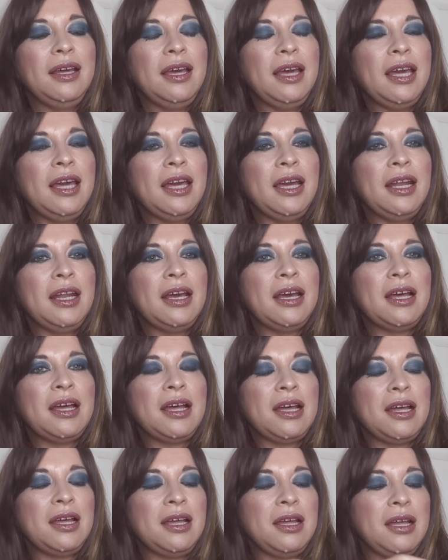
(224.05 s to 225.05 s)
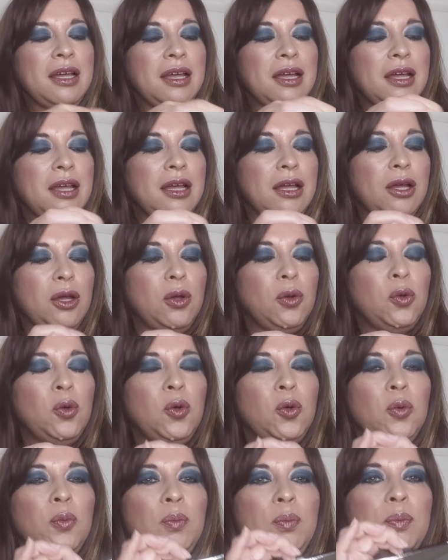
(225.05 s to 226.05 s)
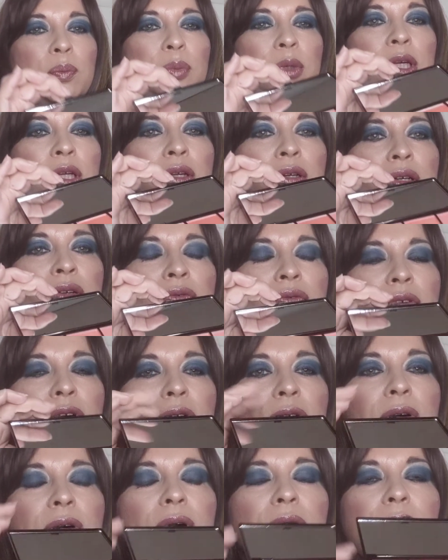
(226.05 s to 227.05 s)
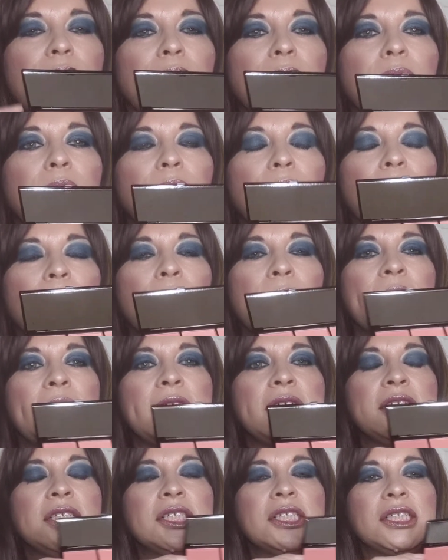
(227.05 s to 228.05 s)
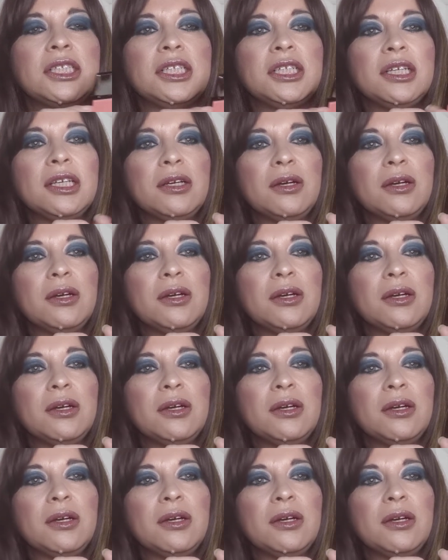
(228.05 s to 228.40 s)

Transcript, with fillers: And, uh, ooh, beautiful orange,